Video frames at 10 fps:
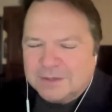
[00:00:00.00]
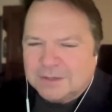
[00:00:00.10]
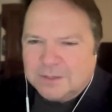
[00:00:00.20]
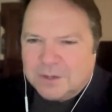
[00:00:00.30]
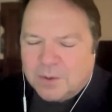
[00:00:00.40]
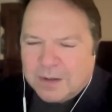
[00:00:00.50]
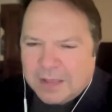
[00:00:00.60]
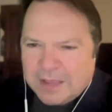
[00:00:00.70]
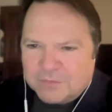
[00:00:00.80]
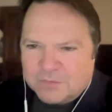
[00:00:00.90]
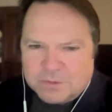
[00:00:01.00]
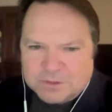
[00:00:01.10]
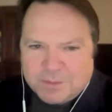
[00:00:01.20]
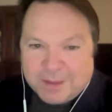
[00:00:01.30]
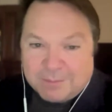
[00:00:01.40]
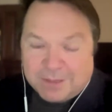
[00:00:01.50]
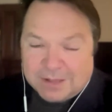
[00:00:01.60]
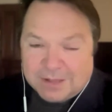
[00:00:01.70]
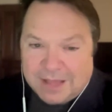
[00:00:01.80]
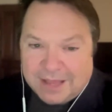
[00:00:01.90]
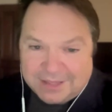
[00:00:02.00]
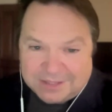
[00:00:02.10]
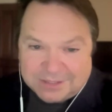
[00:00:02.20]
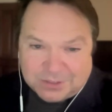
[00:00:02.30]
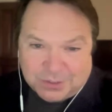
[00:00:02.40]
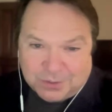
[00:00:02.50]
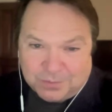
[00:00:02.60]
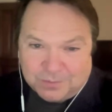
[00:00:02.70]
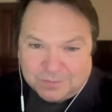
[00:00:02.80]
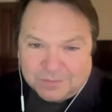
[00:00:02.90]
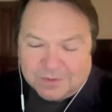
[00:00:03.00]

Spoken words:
and you know, and I have to respect my clients too.